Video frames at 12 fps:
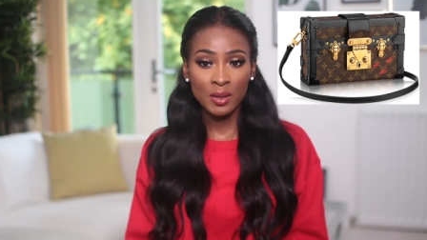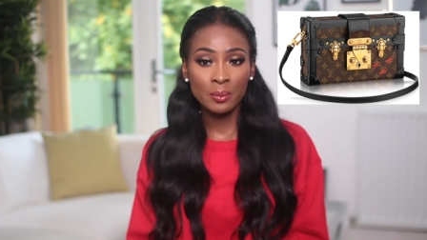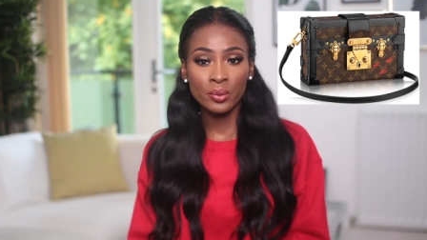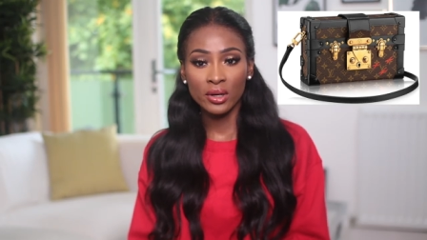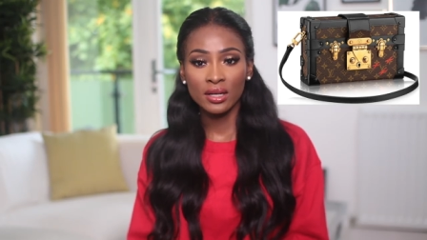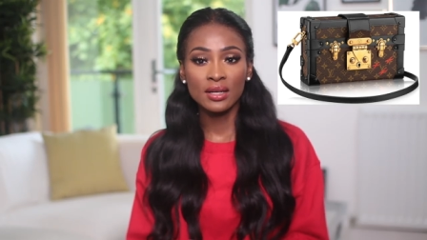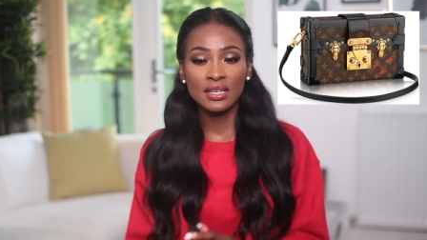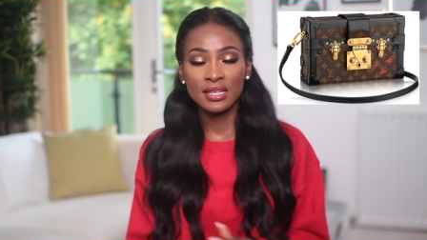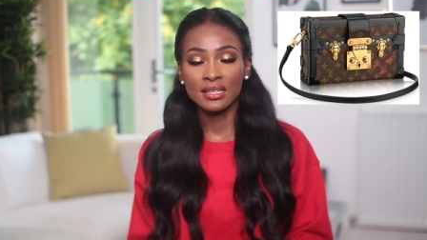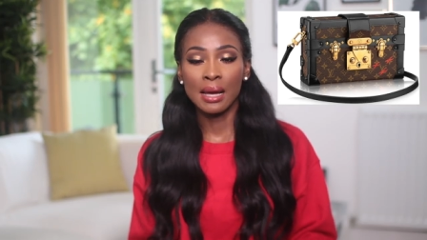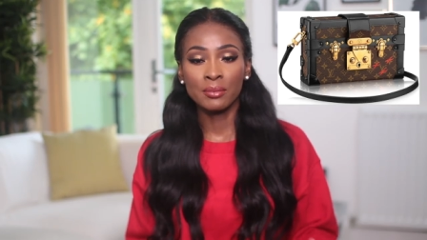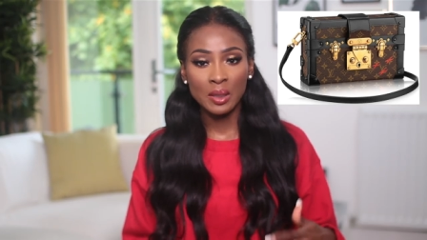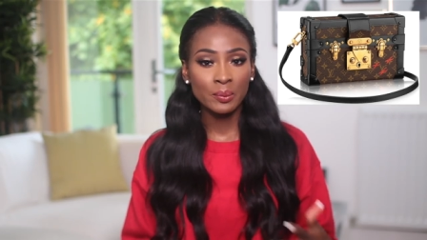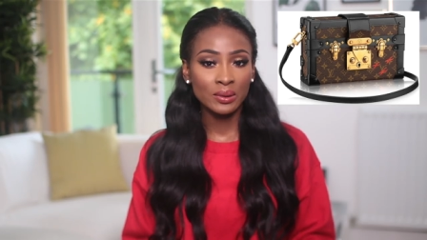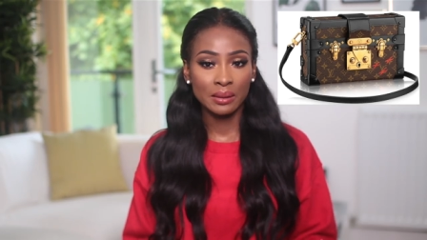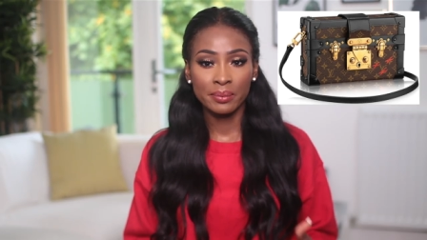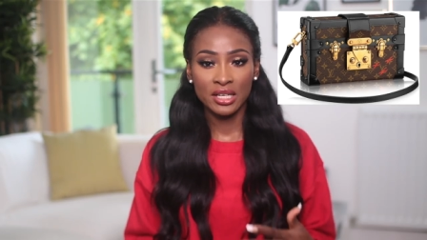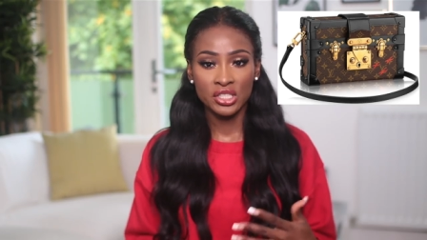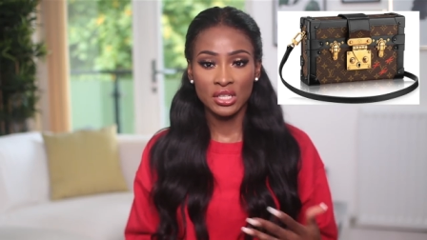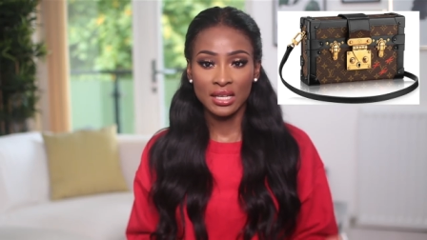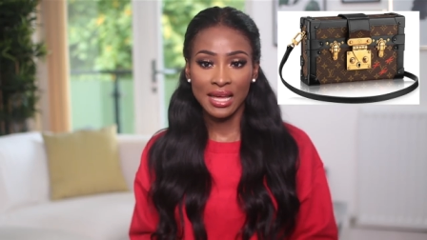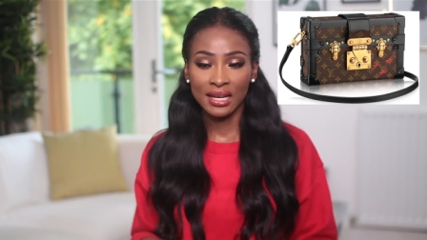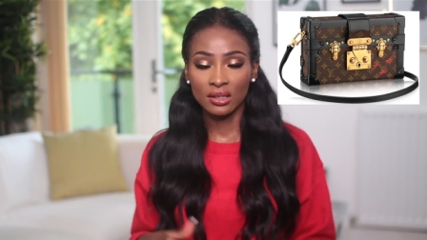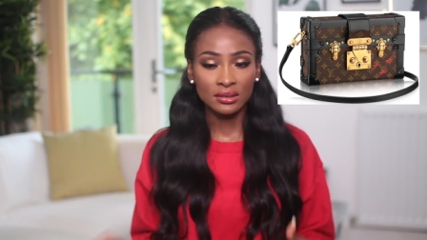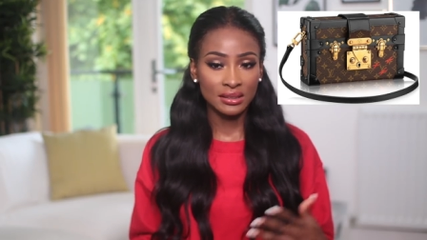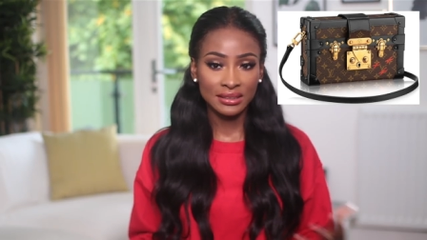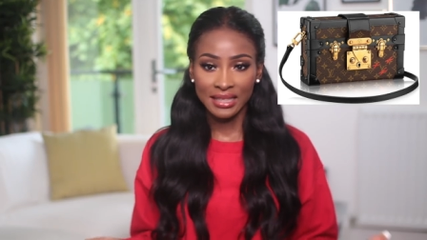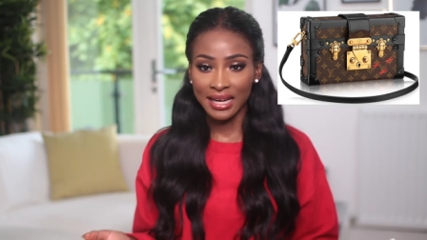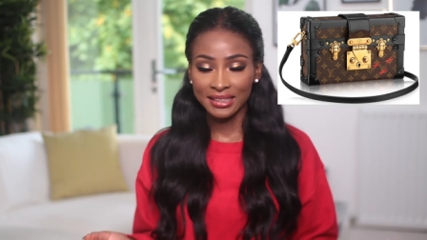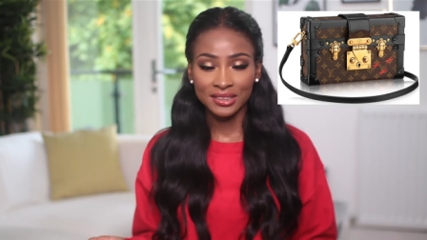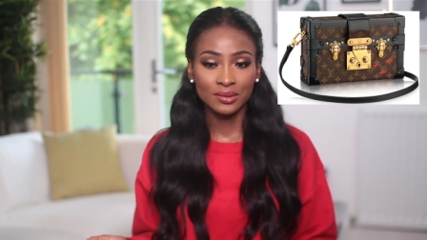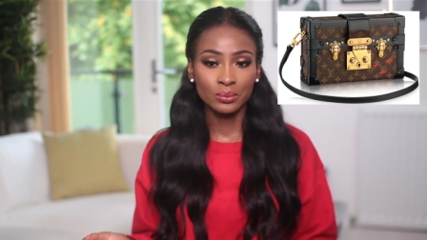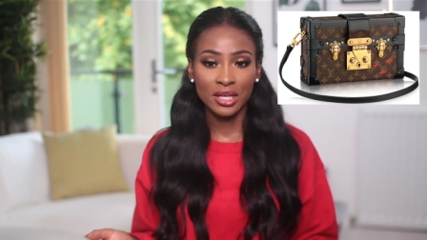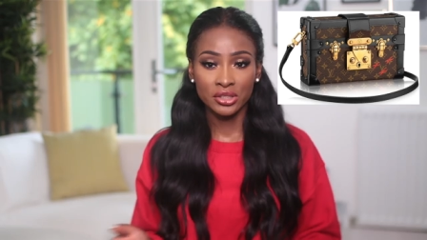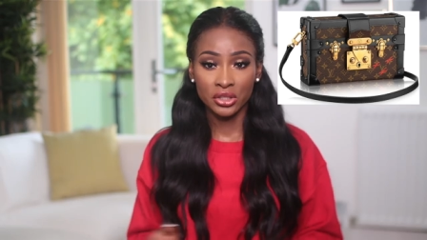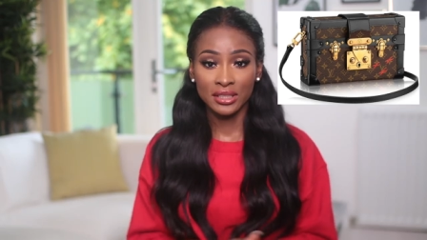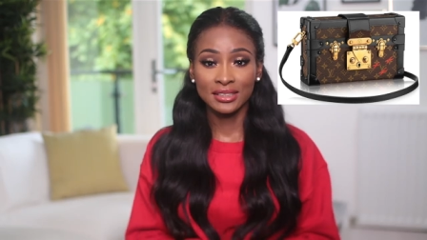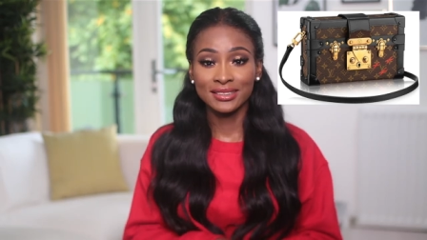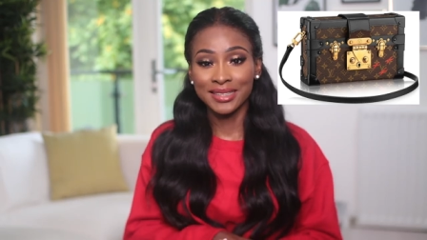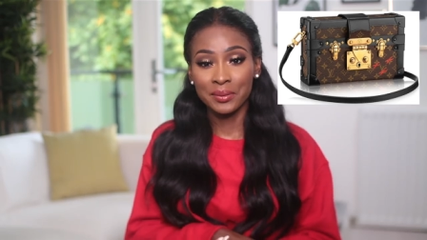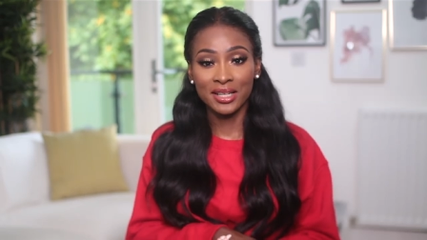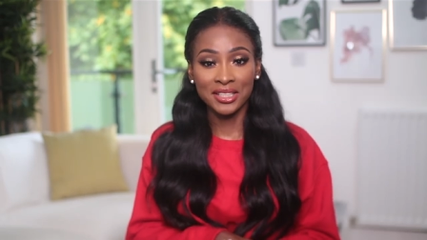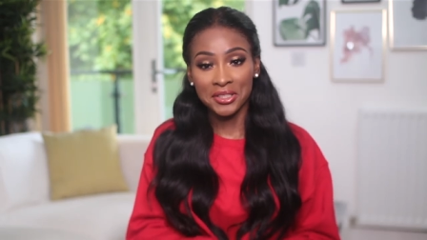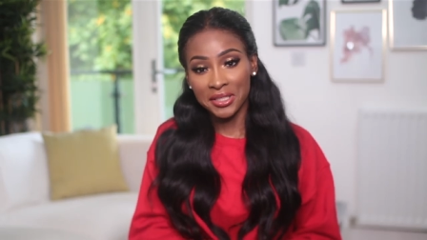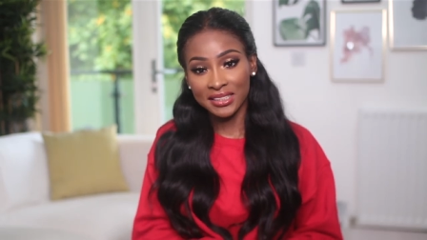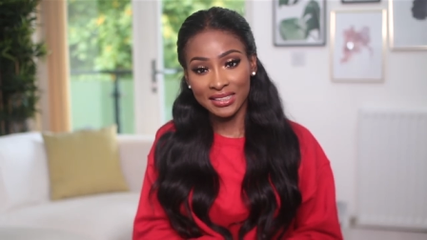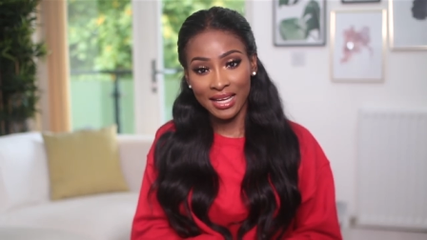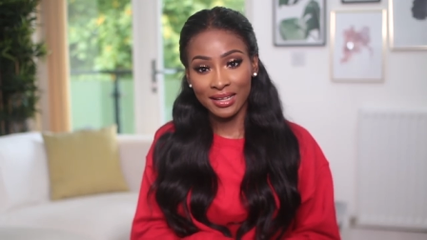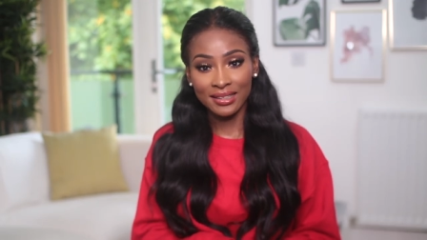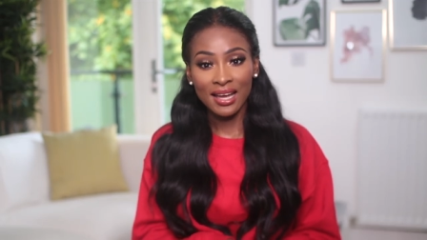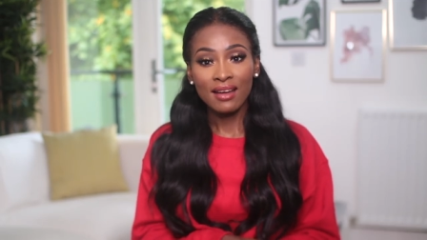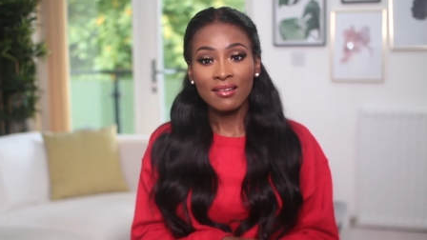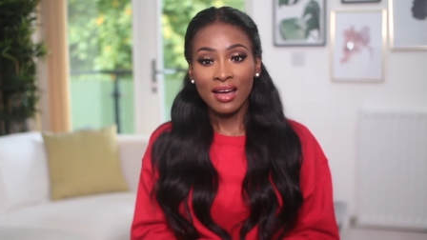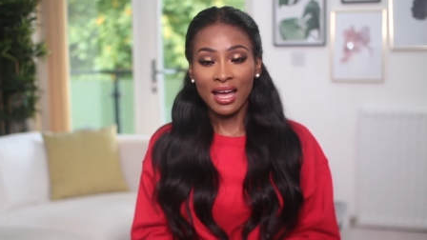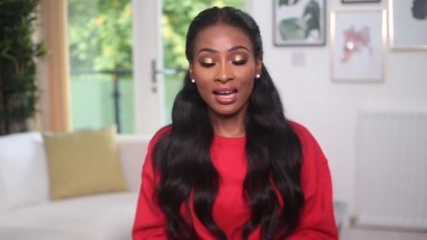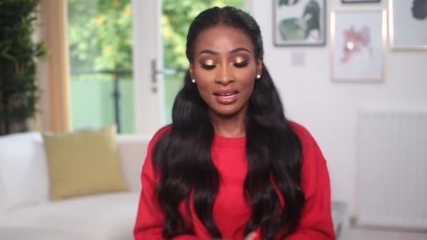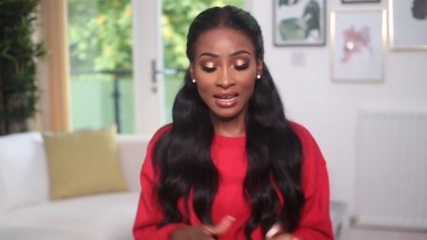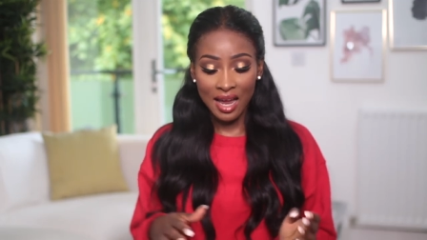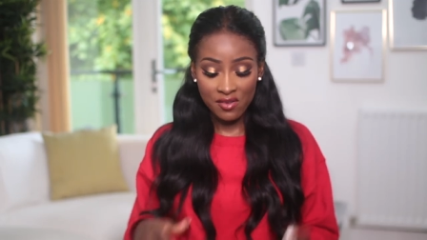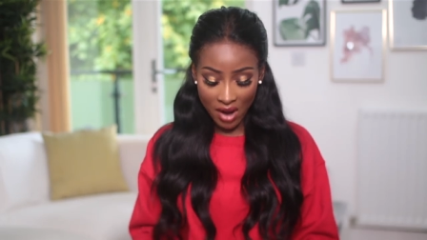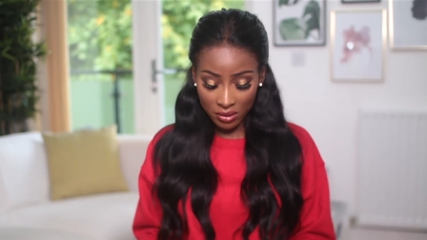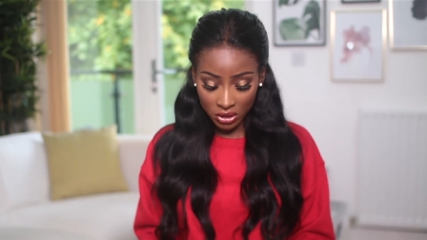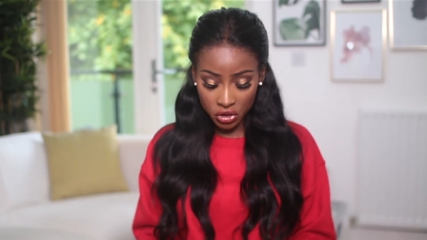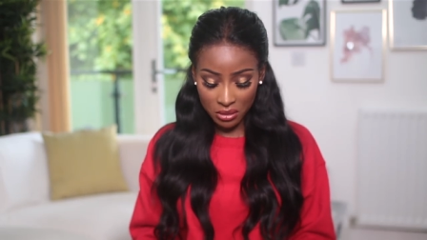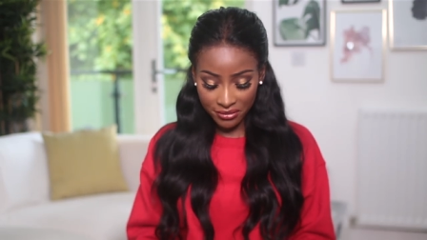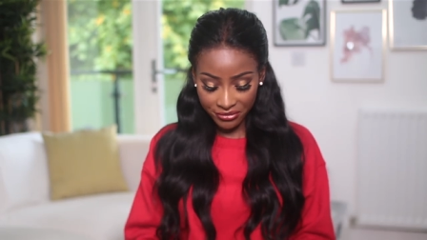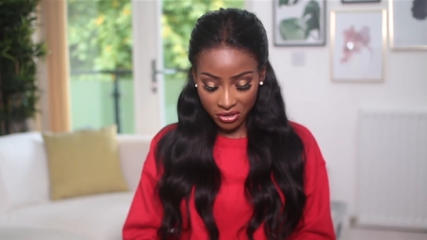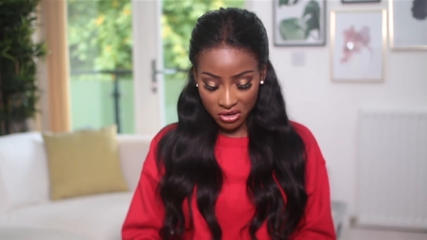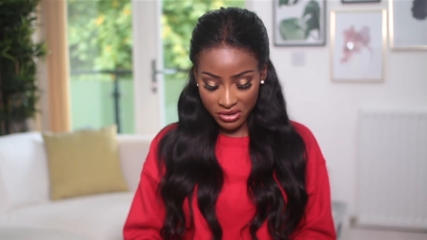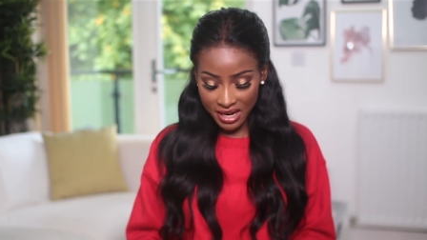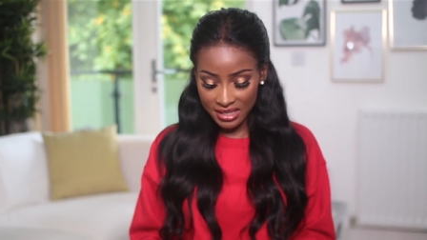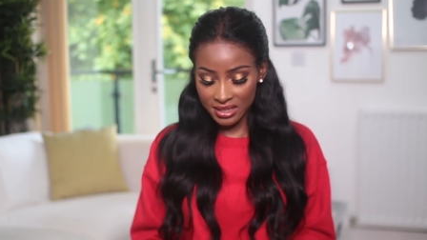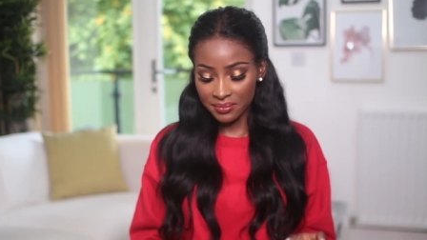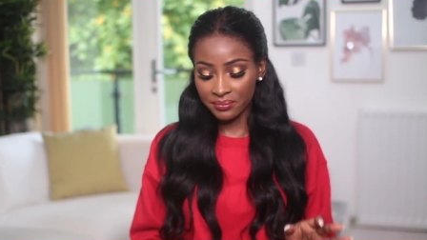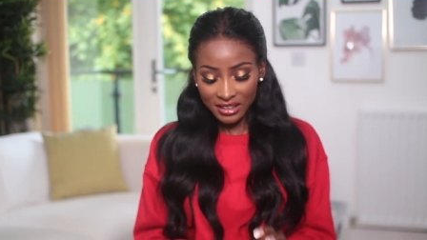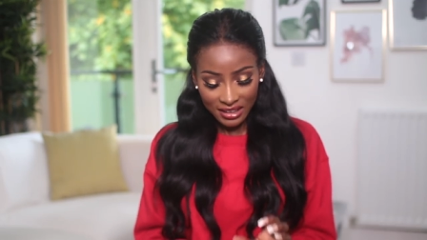I'm gonna put I'm gonna put the picture like on the side somewhere so you can see what it looks like and I found the dupe for it